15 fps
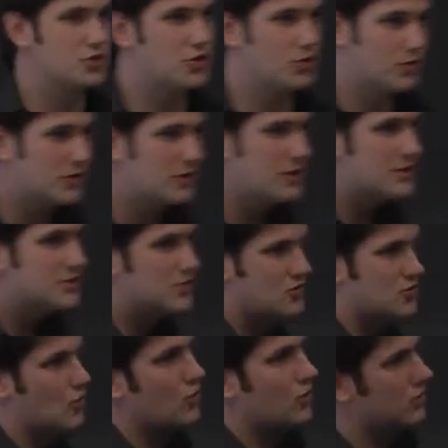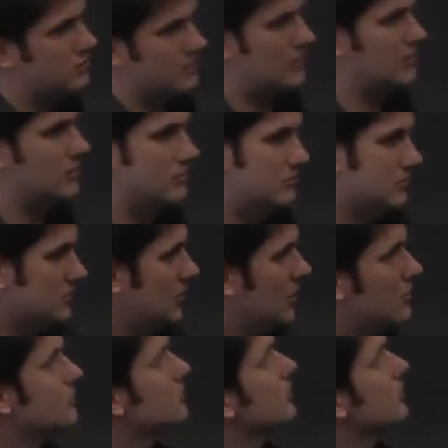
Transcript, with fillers: security lists, or you know,